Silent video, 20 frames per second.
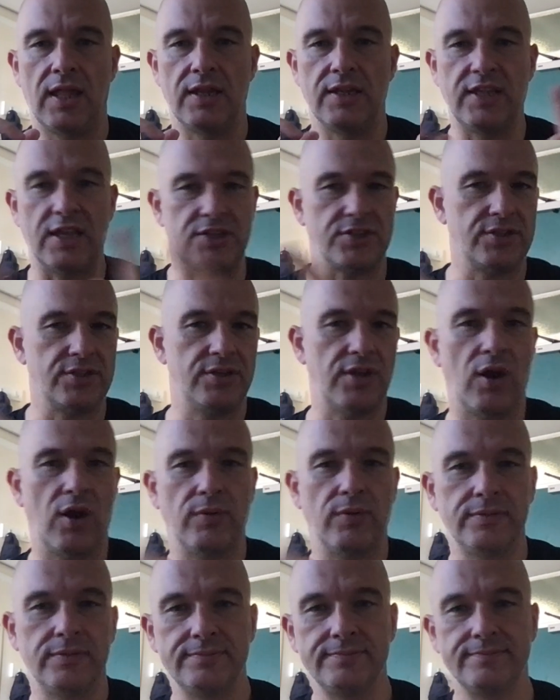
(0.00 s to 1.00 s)
Yes and
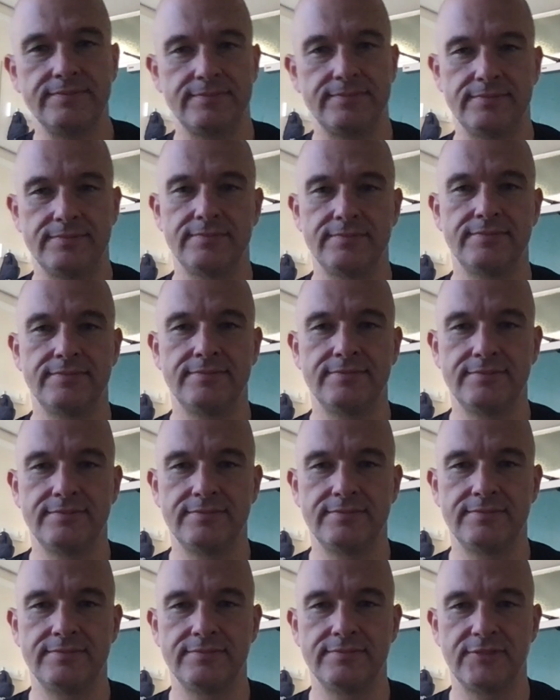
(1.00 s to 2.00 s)
no.
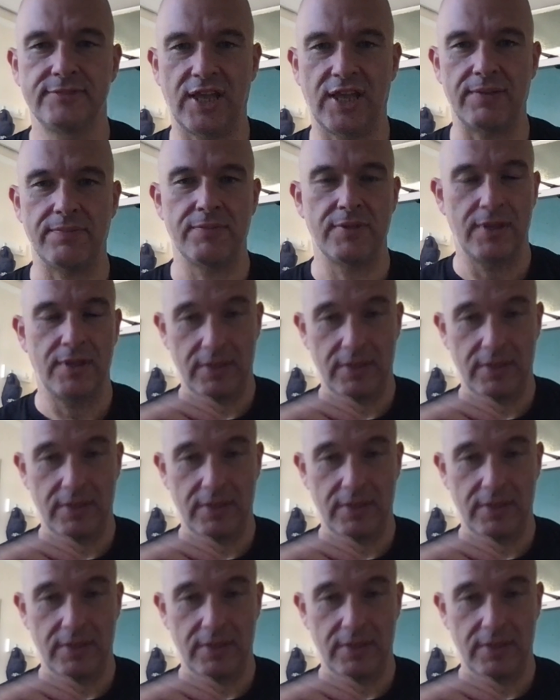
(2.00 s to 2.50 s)
Okay.